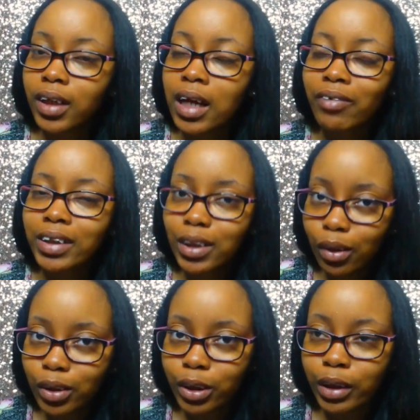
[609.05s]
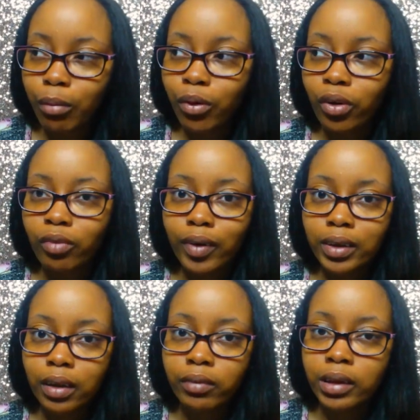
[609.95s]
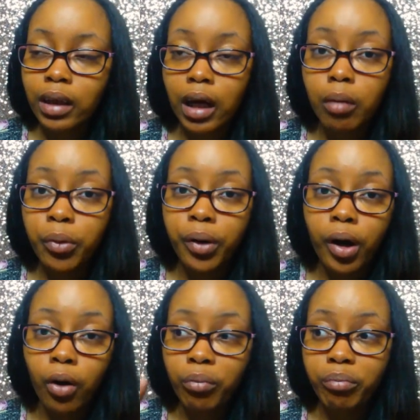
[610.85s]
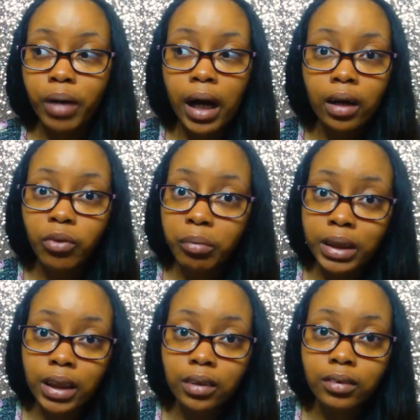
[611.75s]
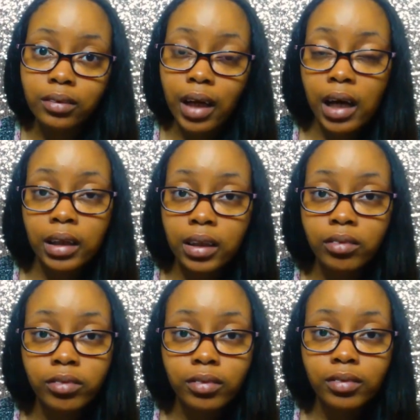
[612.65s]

And if I did go to church, I would go to the first service and, like, I'm going home. Bye. With my son. I'll leave.